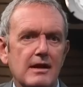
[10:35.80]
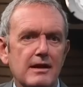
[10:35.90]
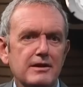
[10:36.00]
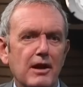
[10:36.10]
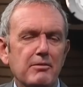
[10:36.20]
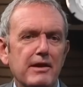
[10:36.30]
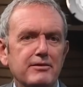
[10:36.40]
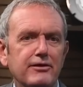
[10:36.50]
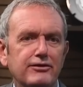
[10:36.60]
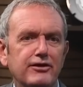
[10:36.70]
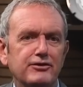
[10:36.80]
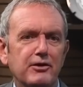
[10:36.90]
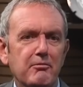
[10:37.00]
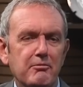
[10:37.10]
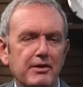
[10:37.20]
Yeah, there is a
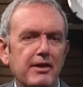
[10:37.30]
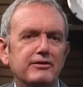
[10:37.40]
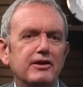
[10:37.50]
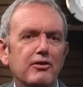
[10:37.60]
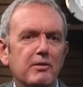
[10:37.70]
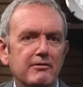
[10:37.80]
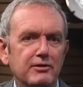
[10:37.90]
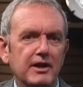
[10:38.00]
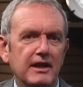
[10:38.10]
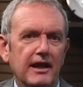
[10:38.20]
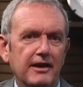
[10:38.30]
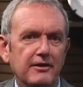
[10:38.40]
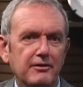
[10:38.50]
system, but there's another way of looking at it,